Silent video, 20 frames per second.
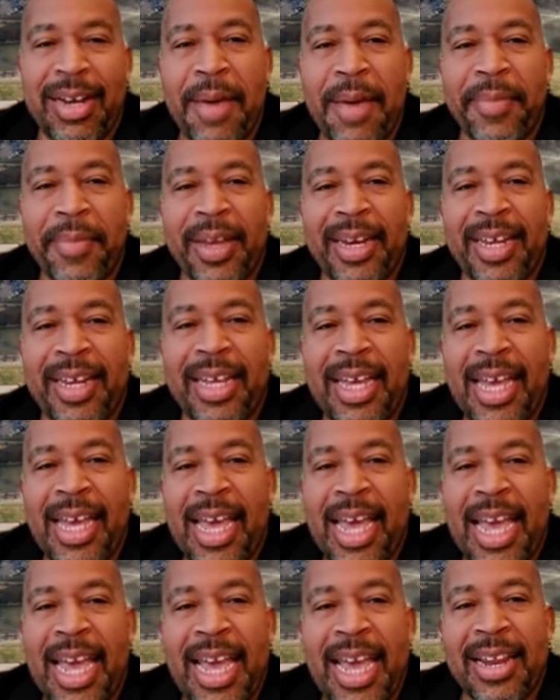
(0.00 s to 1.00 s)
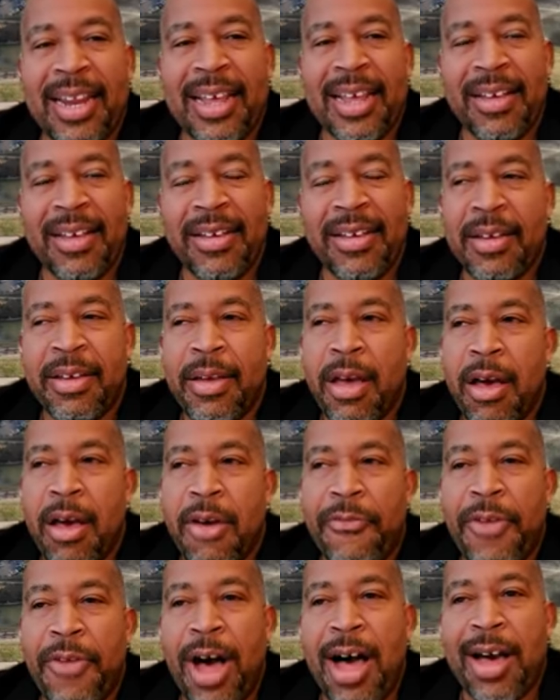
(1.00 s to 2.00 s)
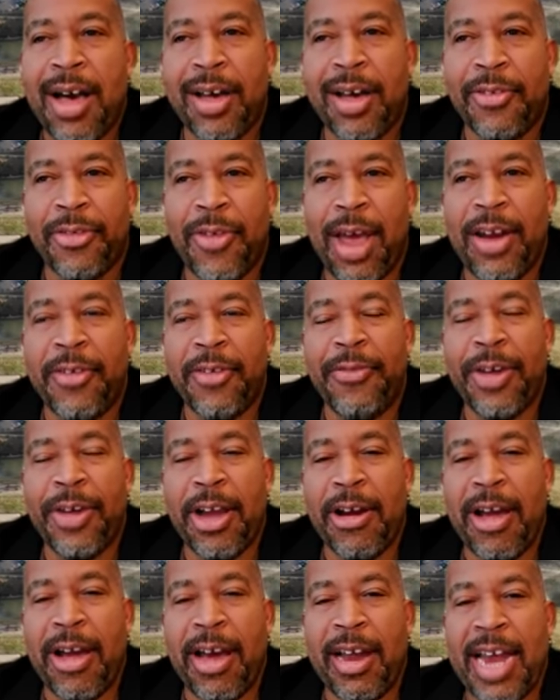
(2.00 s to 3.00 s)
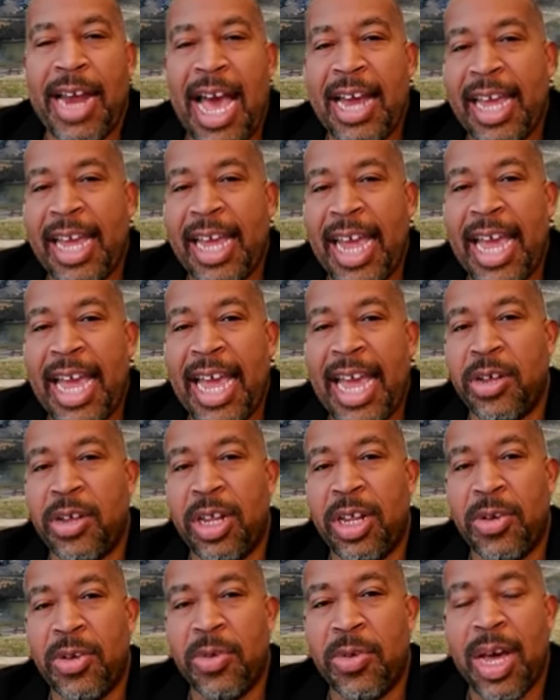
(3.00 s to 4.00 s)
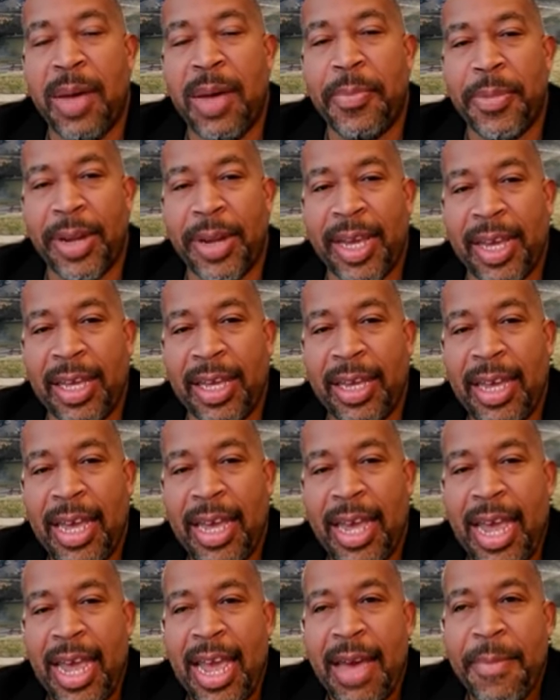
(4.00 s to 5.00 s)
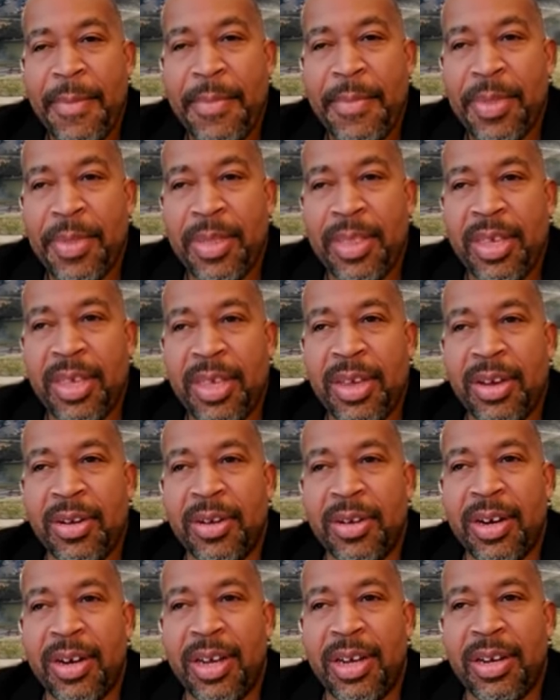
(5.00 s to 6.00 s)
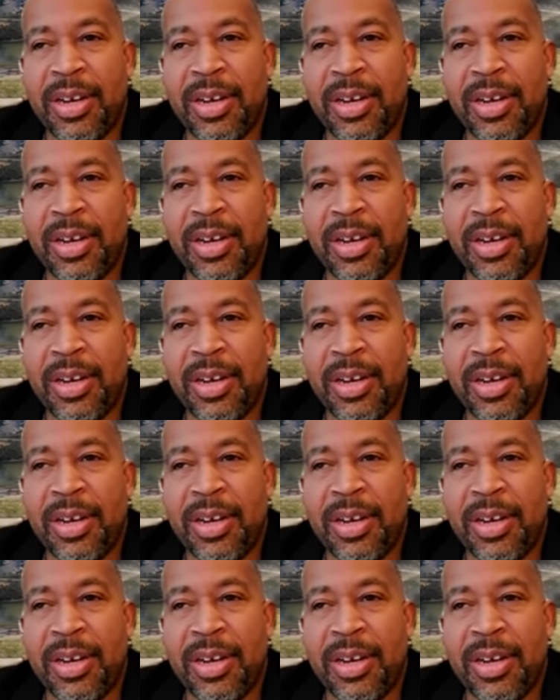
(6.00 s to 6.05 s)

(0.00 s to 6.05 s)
I mean, in the fog of trying to figure out how to handle a new company, you